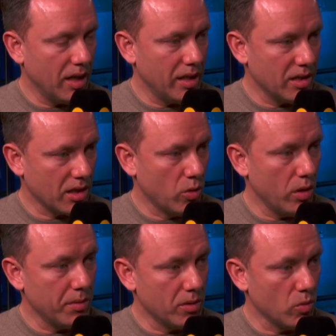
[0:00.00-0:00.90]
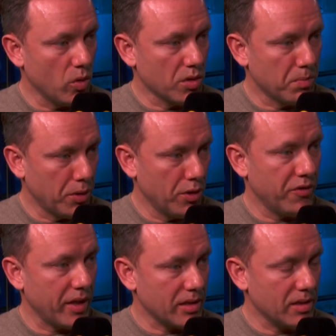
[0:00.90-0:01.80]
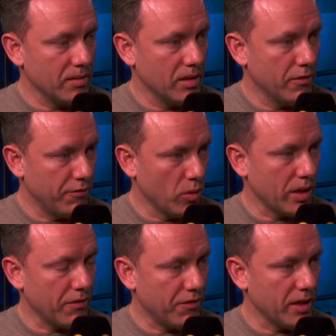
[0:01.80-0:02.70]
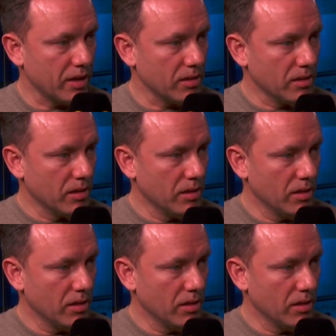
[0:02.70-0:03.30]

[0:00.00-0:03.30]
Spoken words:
and his equipment was perfect for that final.